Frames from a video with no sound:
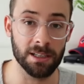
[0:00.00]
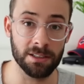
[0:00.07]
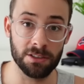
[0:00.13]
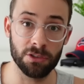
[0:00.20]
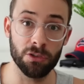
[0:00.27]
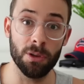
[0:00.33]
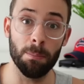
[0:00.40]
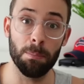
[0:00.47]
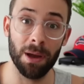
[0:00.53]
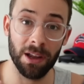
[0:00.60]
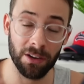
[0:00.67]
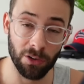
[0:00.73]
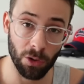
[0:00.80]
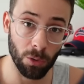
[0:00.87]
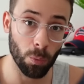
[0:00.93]
into the
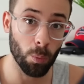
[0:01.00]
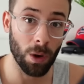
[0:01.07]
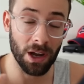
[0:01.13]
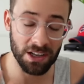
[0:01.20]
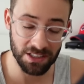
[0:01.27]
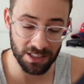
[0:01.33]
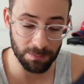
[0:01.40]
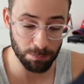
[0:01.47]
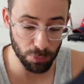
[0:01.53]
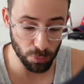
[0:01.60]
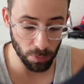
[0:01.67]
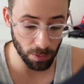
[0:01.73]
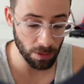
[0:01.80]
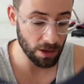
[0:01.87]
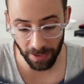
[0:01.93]
Pendle Y T pool.